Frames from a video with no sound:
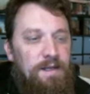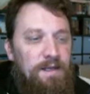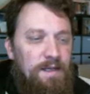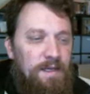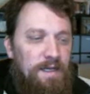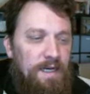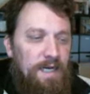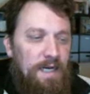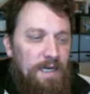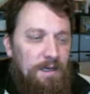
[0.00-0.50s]

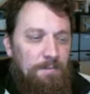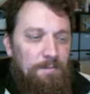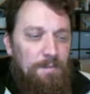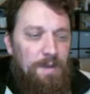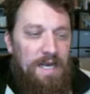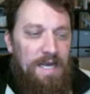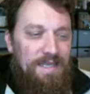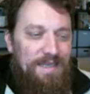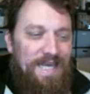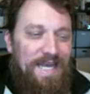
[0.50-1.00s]
um,
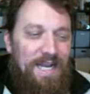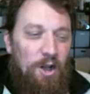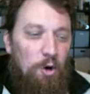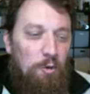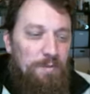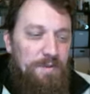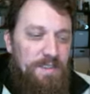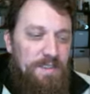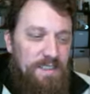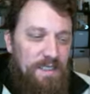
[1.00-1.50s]
that
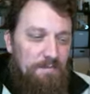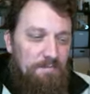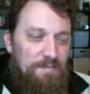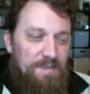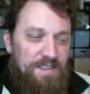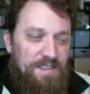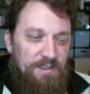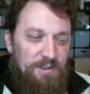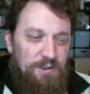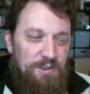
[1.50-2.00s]
opens up
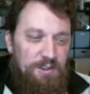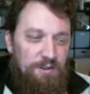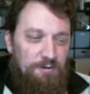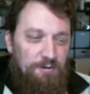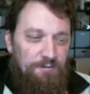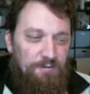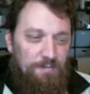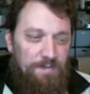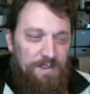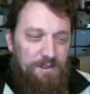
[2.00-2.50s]
Mystic
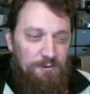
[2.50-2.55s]
Shield from